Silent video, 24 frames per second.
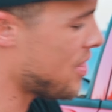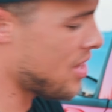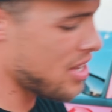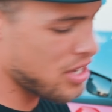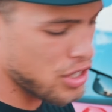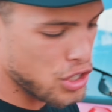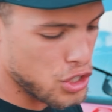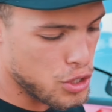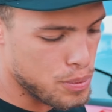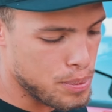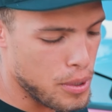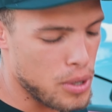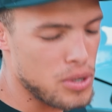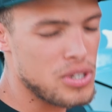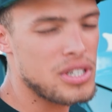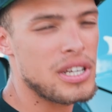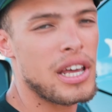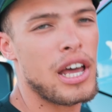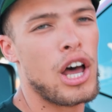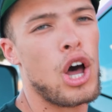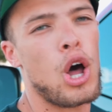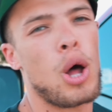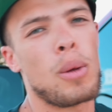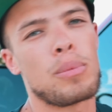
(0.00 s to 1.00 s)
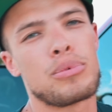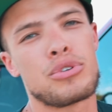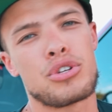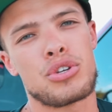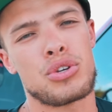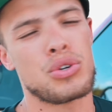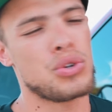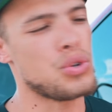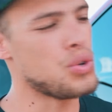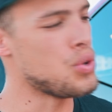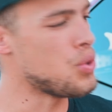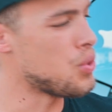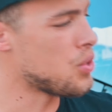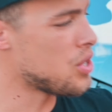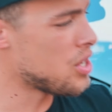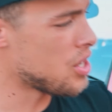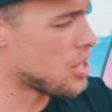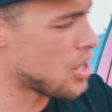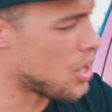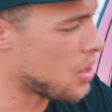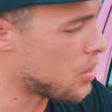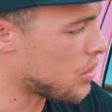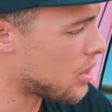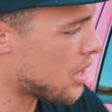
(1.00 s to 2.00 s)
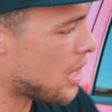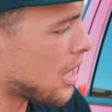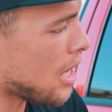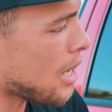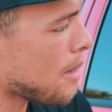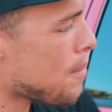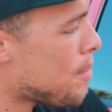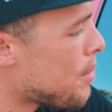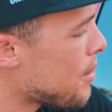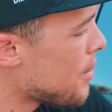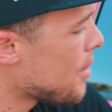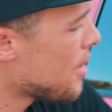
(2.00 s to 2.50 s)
this is supposed to help to, you know, keep